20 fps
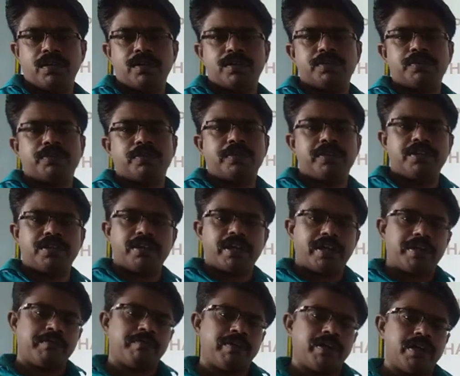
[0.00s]
So in
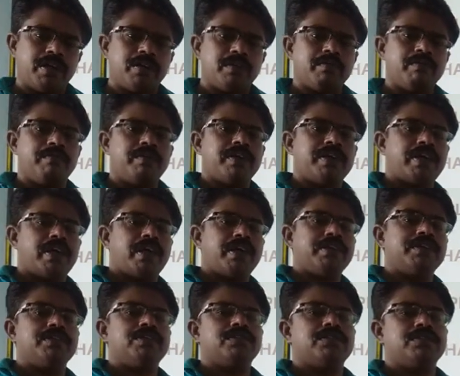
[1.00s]
that way we
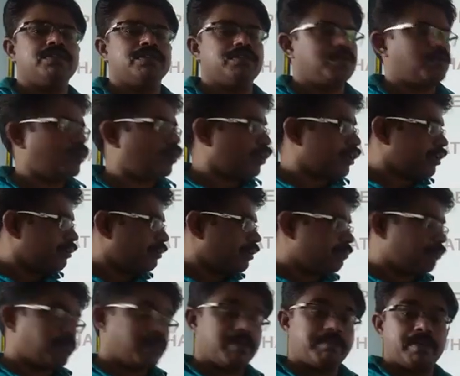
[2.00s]
can, or
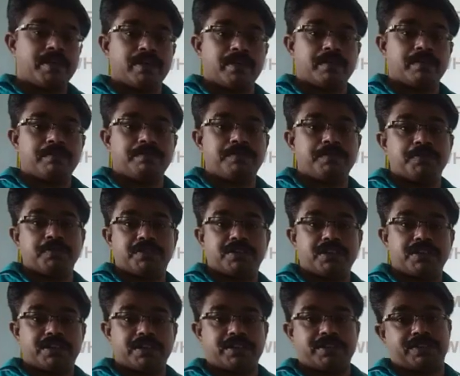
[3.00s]
even maybe
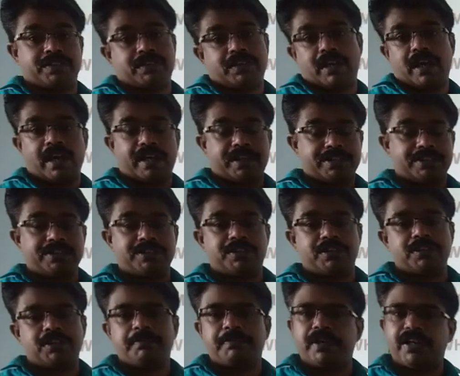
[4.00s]
future tense actions,
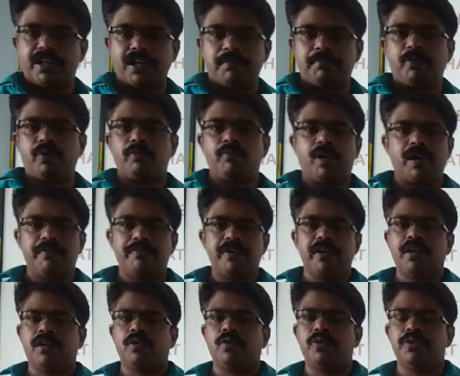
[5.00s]
depending upon what we
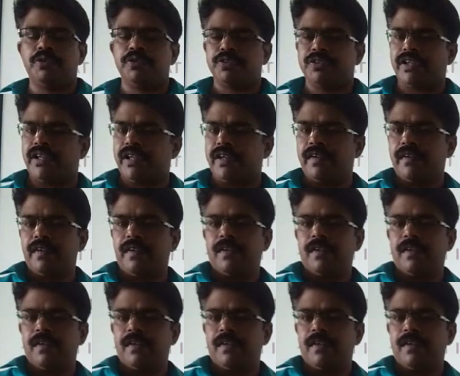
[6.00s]
are going to say.